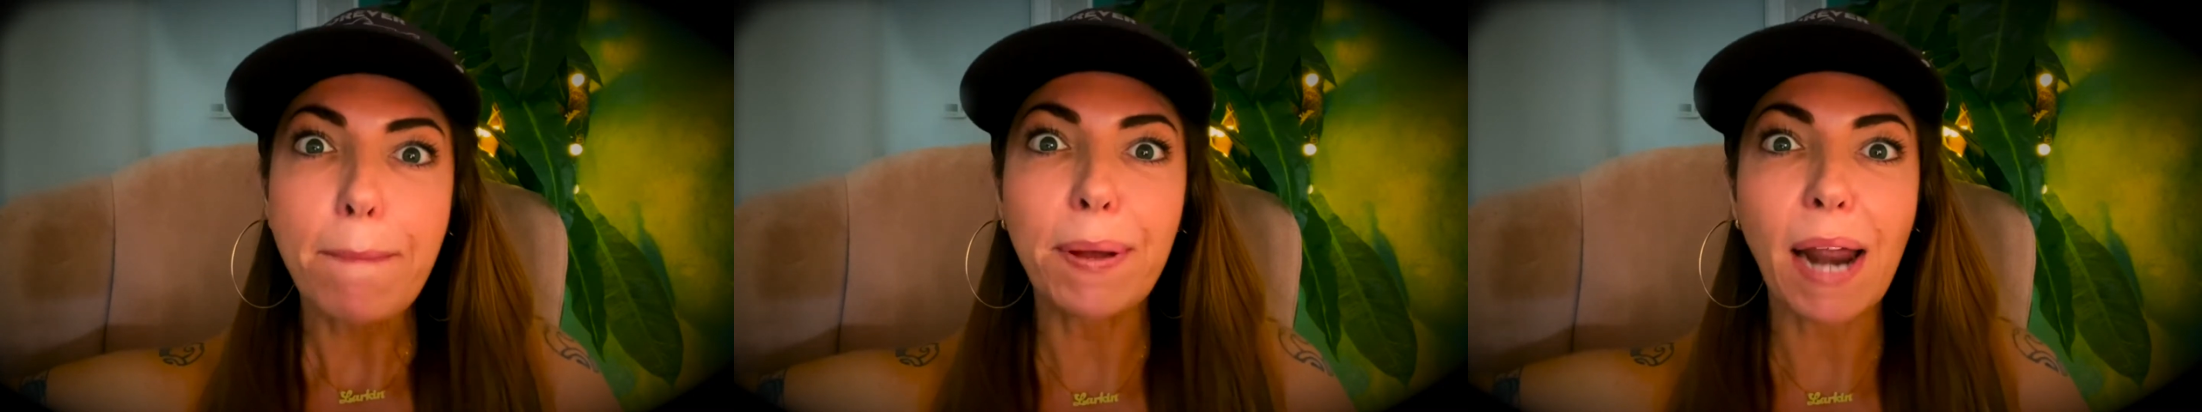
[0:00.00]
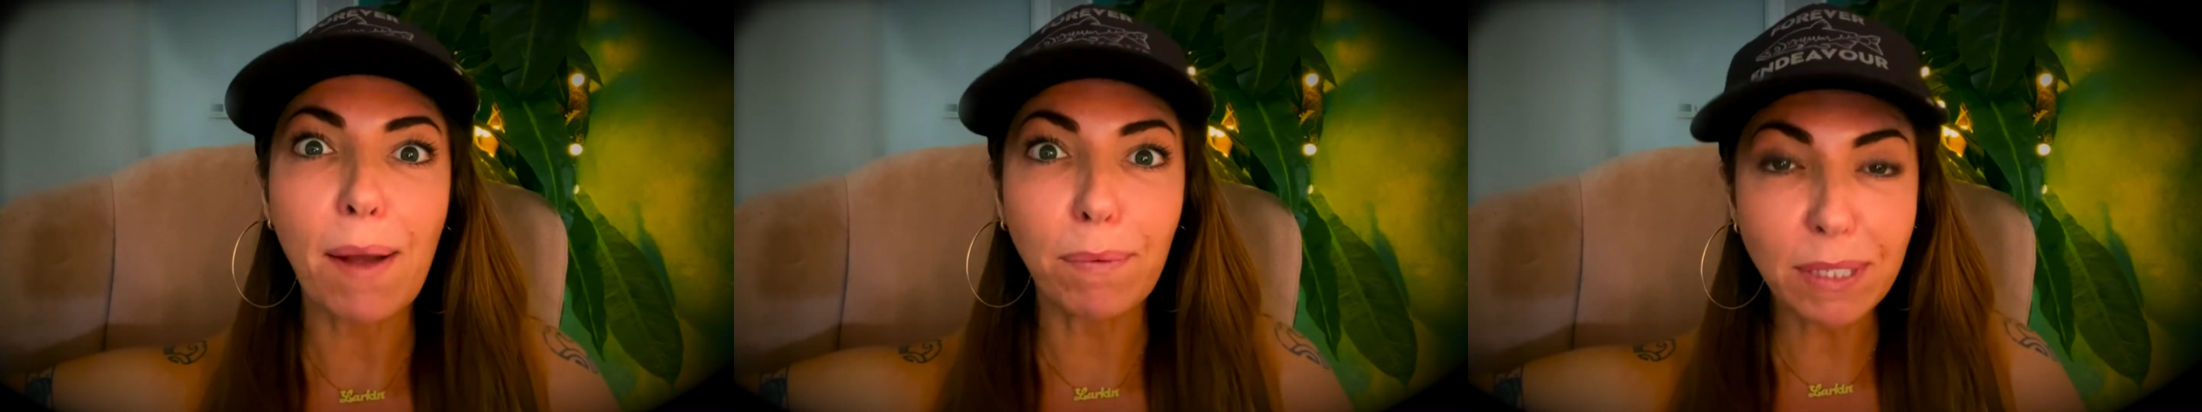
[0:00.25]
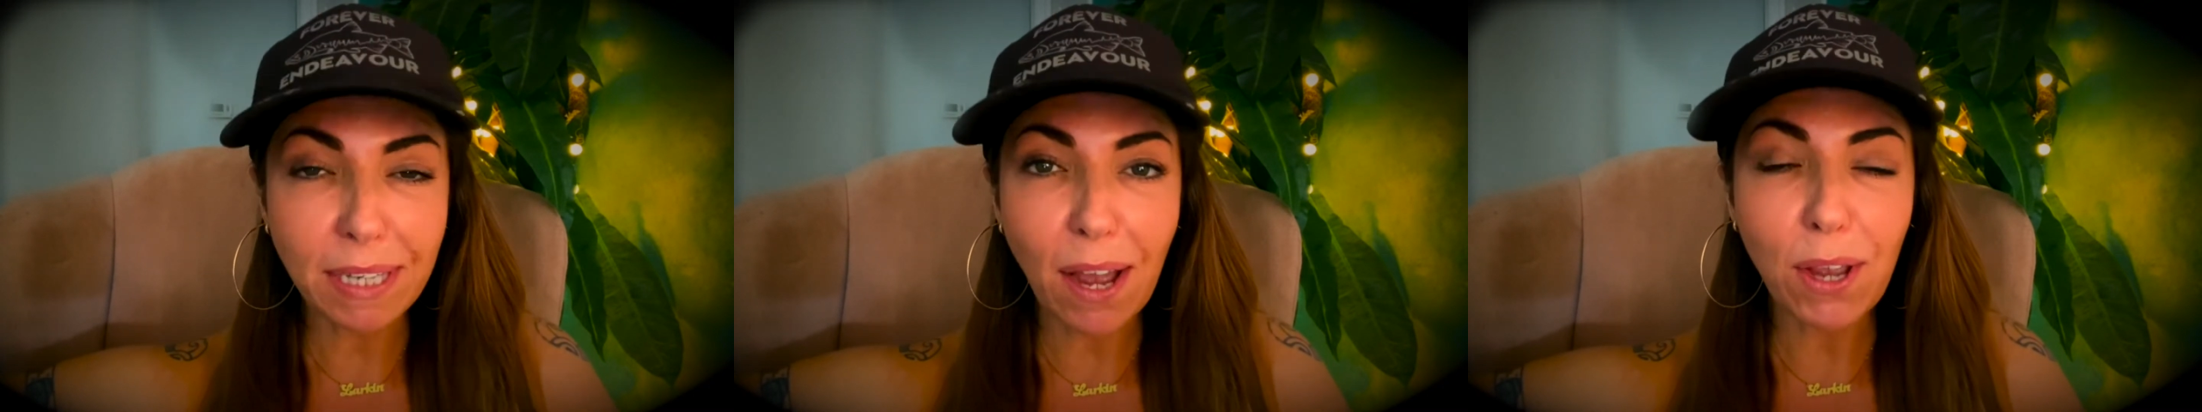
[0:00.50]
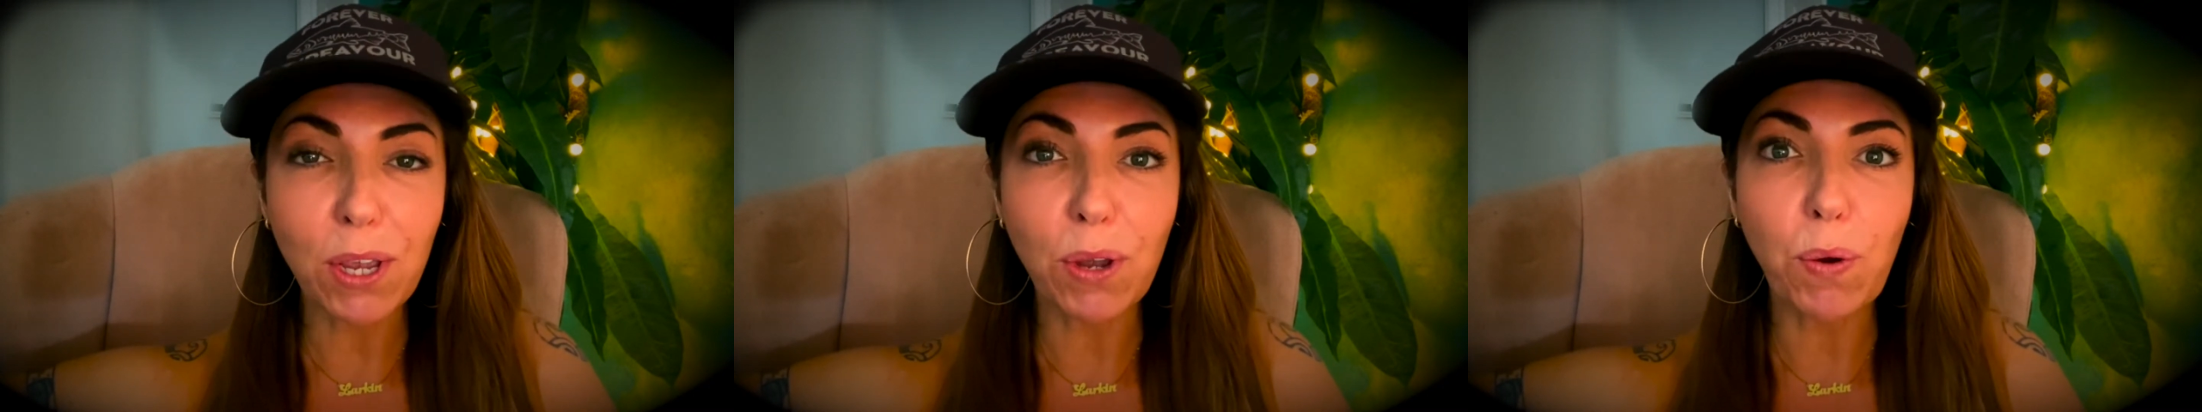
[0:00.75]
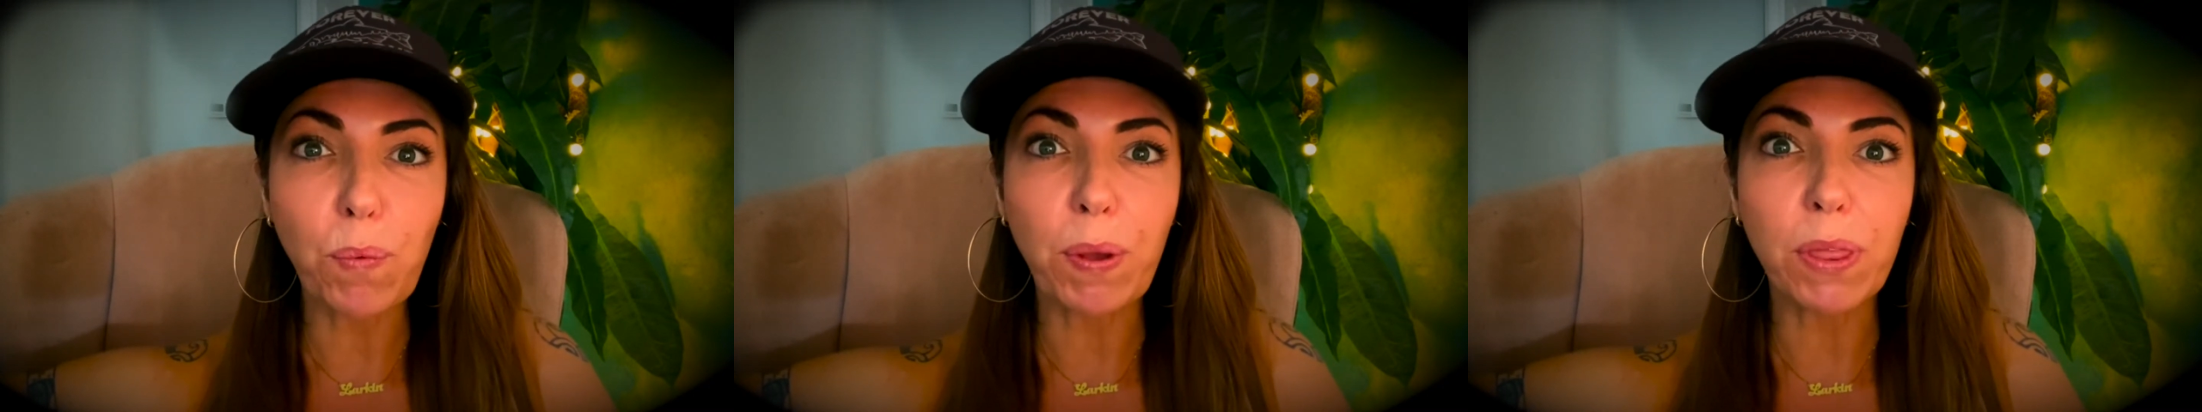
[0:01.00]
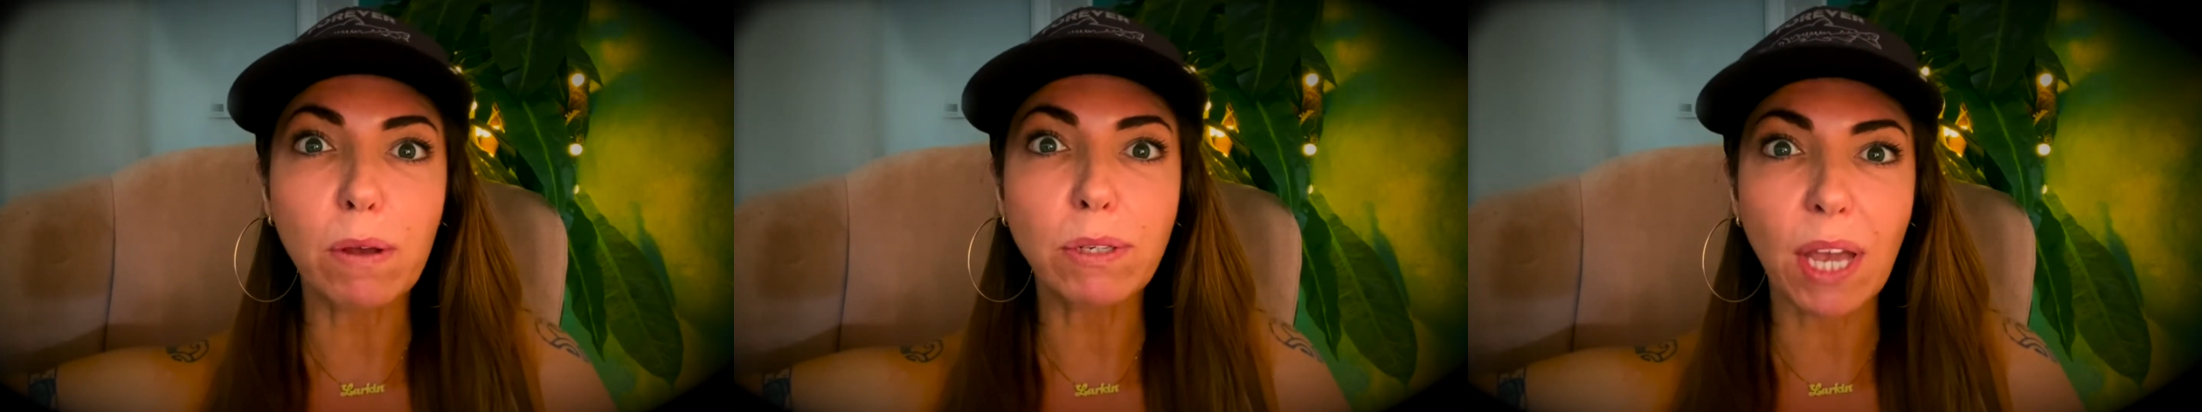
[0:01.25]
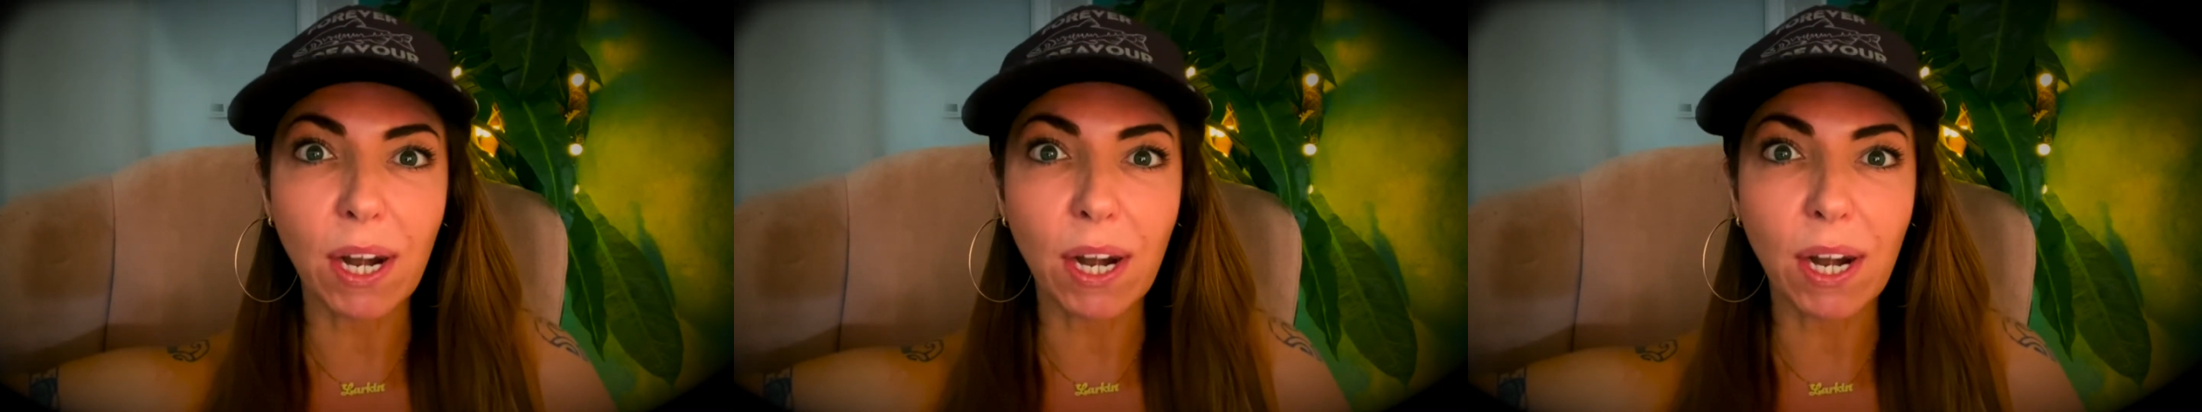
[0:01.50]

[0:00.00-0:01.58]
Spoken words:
but I will tell you, when those